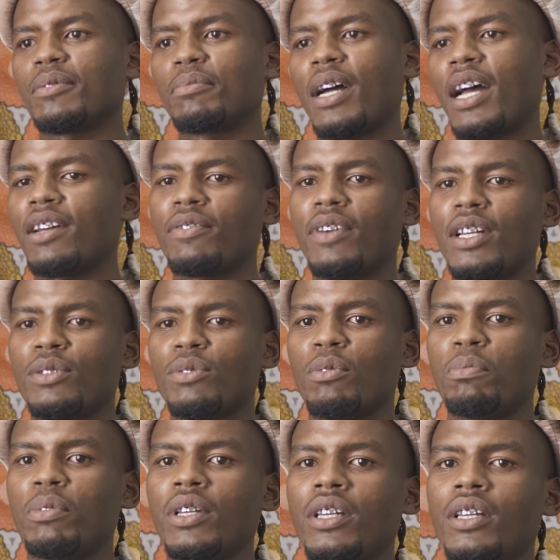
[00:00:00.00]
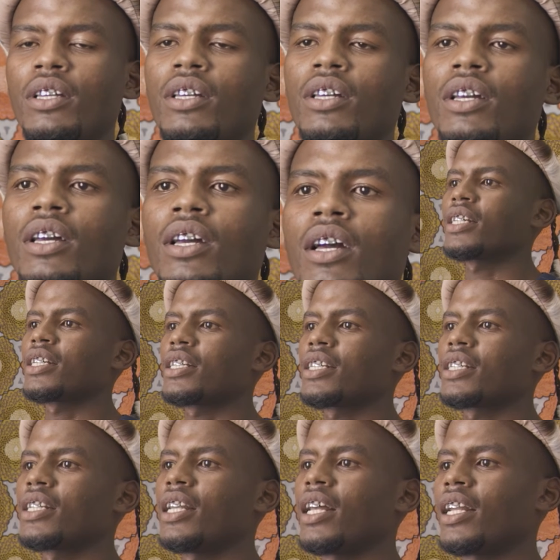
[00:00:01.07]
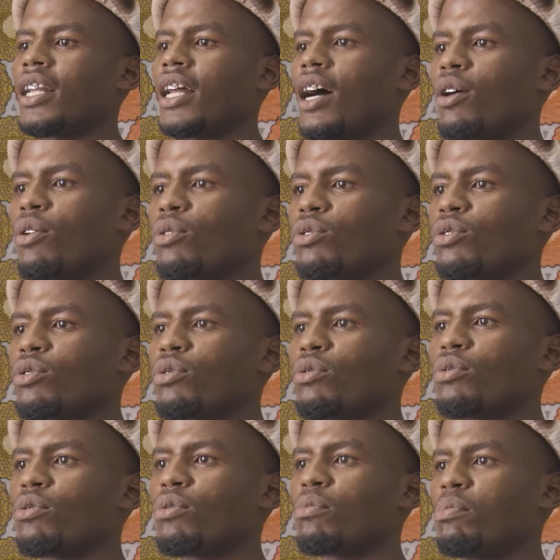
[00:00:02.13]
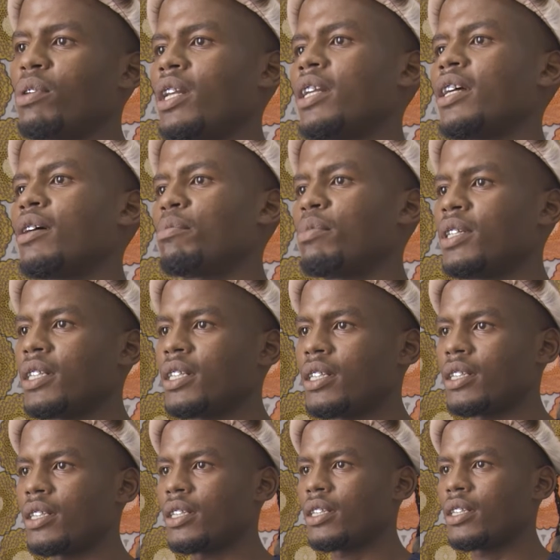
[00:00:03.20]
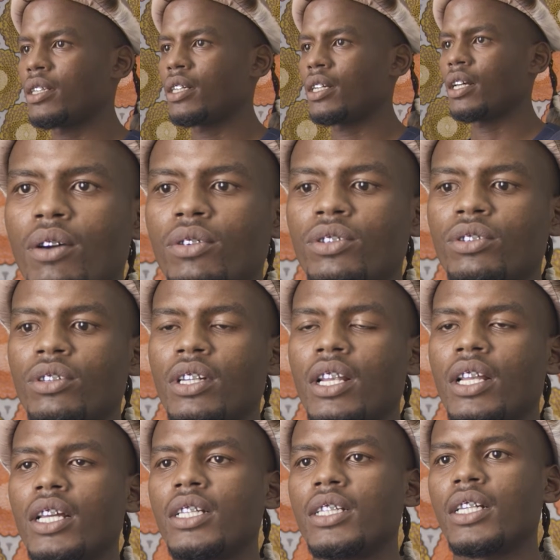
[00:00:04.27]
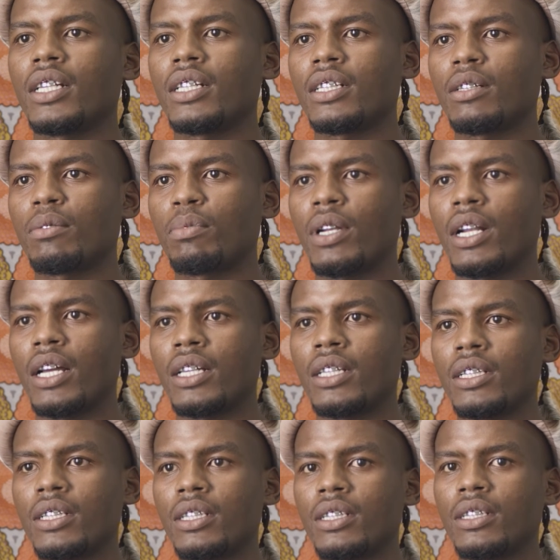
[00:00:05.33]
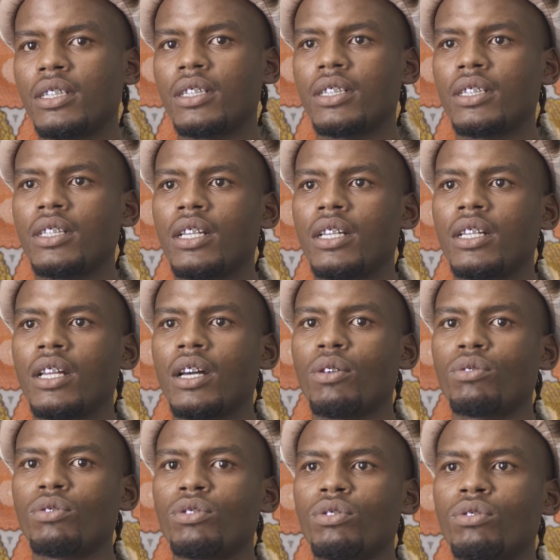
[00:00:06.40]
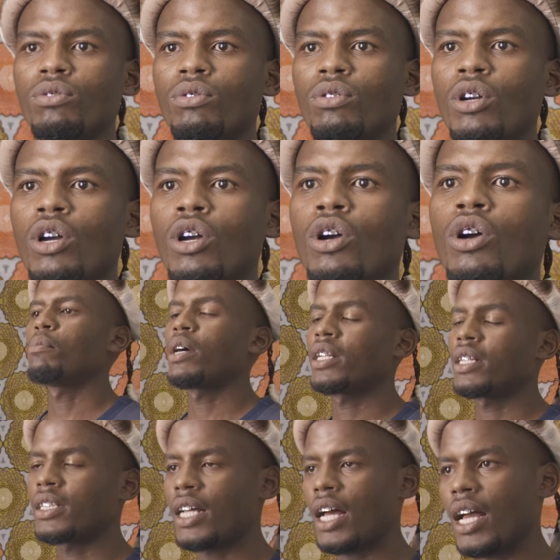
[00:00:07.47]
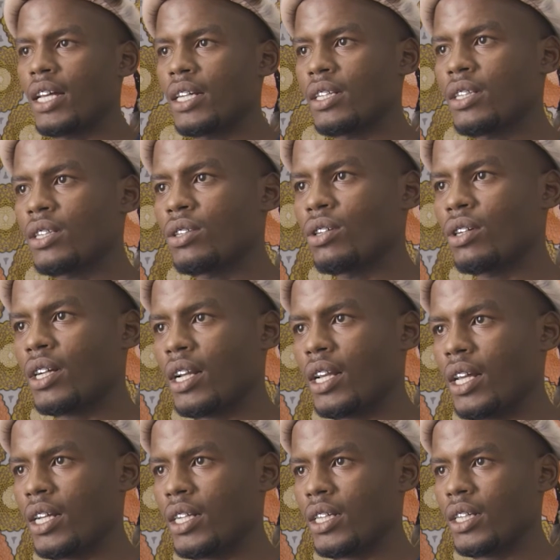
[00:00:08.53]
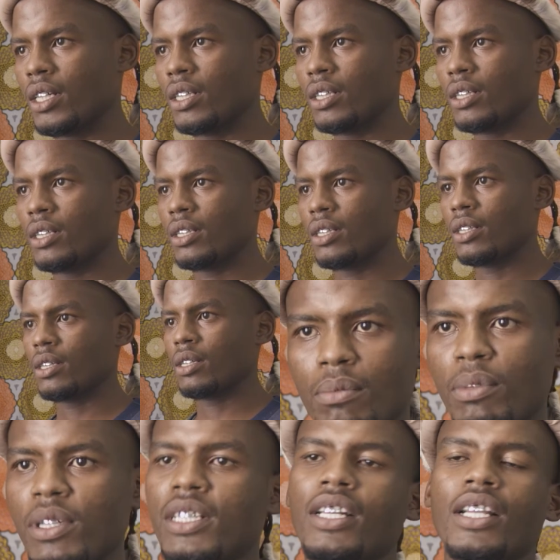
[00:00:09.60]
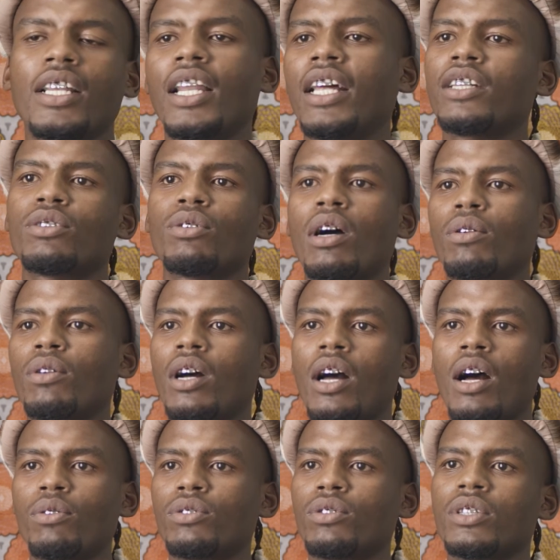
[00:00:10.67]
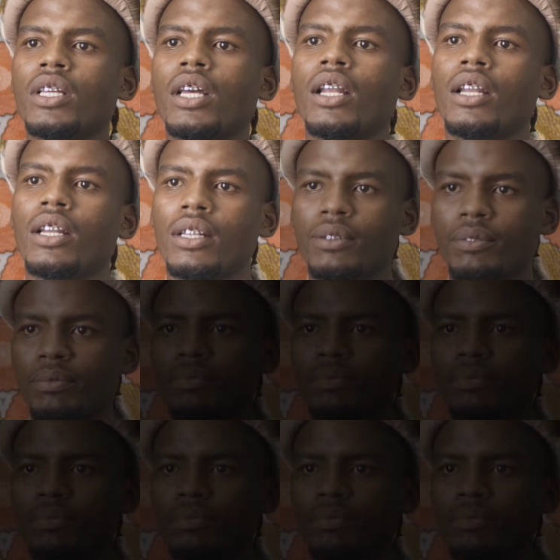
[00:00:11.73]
My advice would be just learn how to build a business, how to create an enterprise, just learn how to monetize your creations, basically learn to how, how to sell.